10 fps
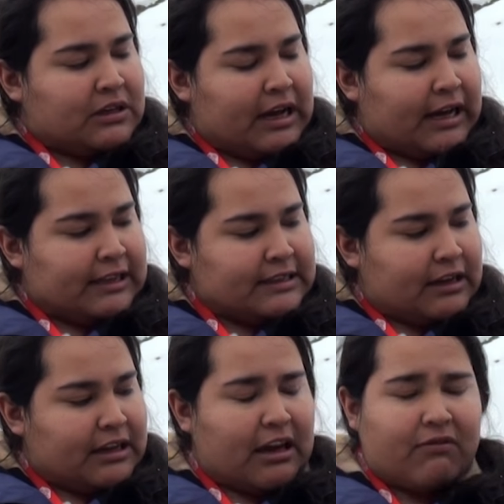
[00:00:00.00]
And
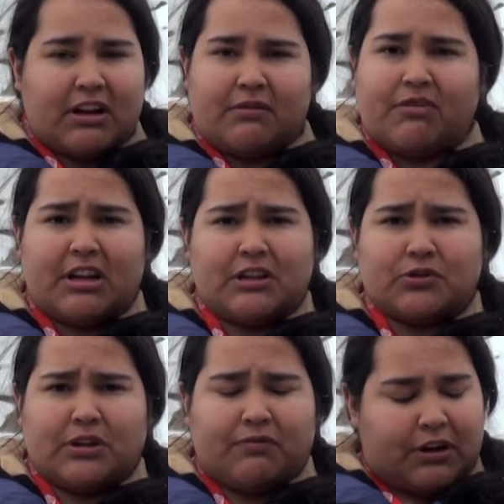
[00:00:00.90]
uh, yeah, really, really
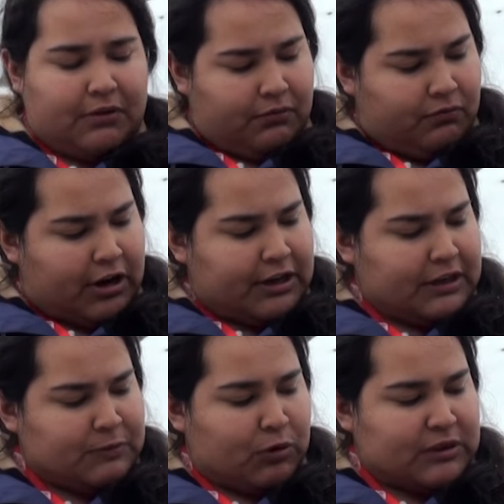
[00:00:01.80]
enjoyed riding
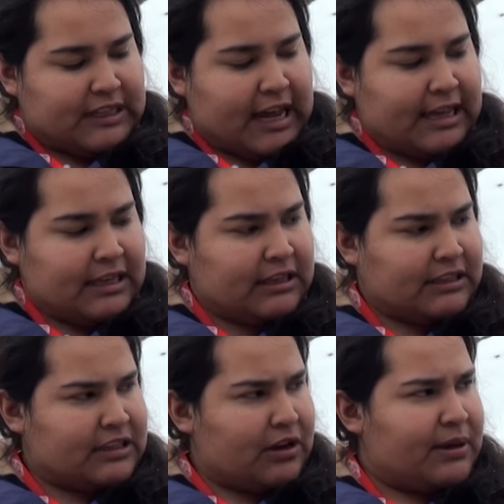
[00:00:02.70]
this board today.
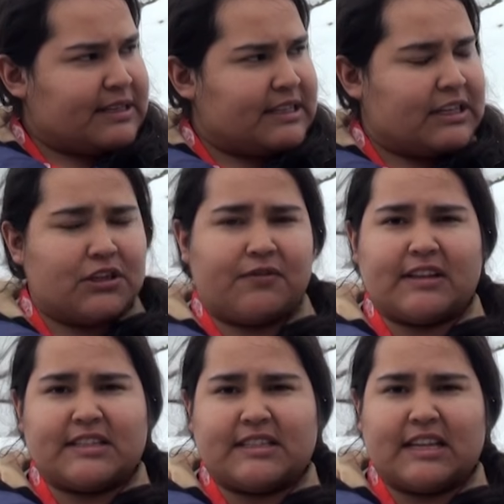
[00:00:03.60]
So it's the two
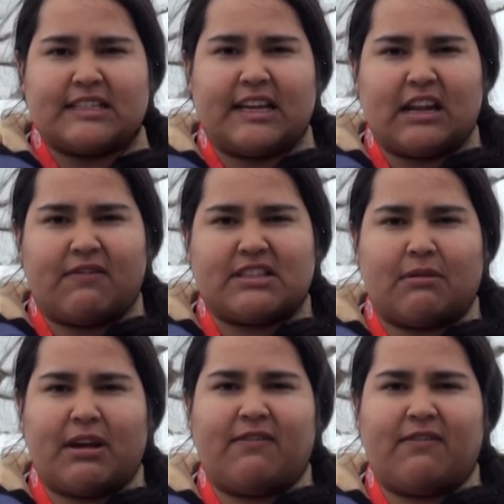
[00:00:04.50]
thousand sixteen Never Summer